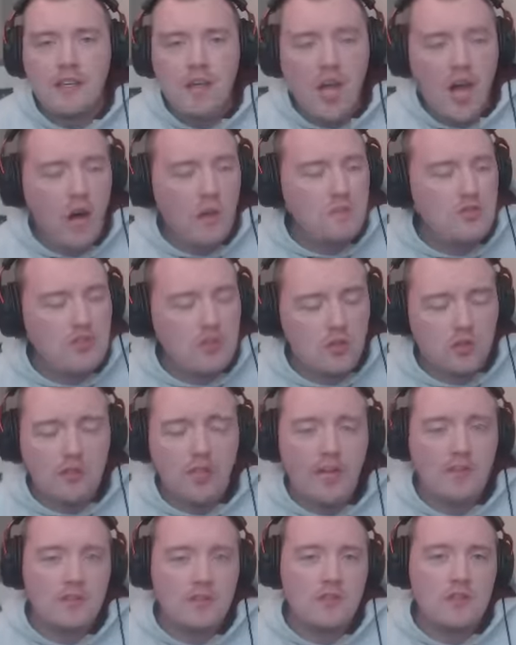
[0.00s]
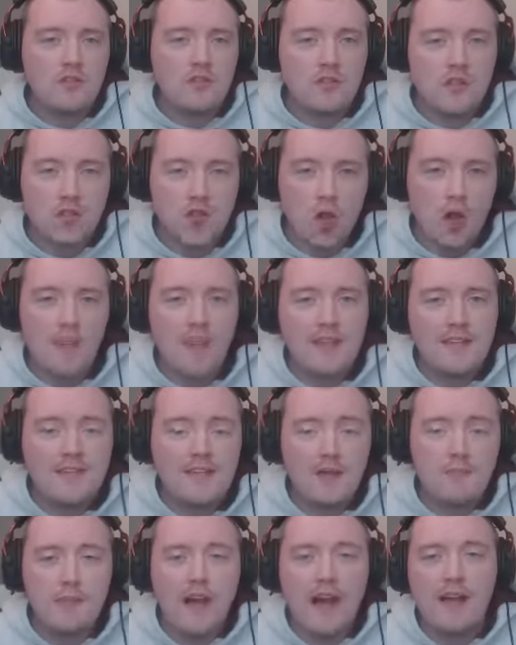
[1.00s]
I'm still getting tormented
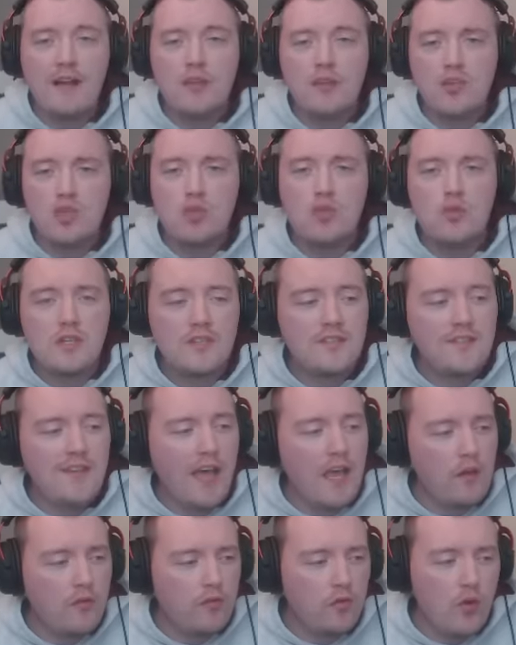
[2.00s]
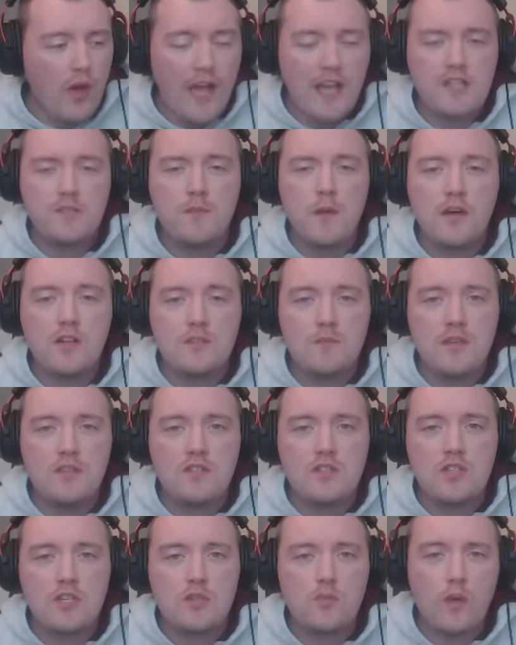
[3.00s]
about it to this day through Xbox
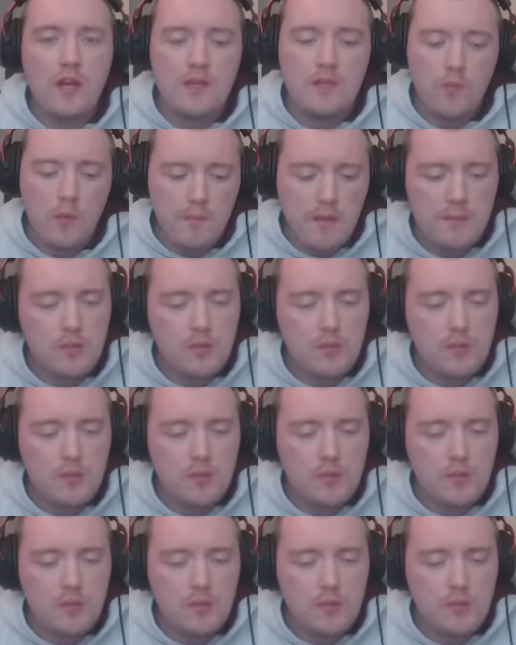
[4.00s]
messages when I when people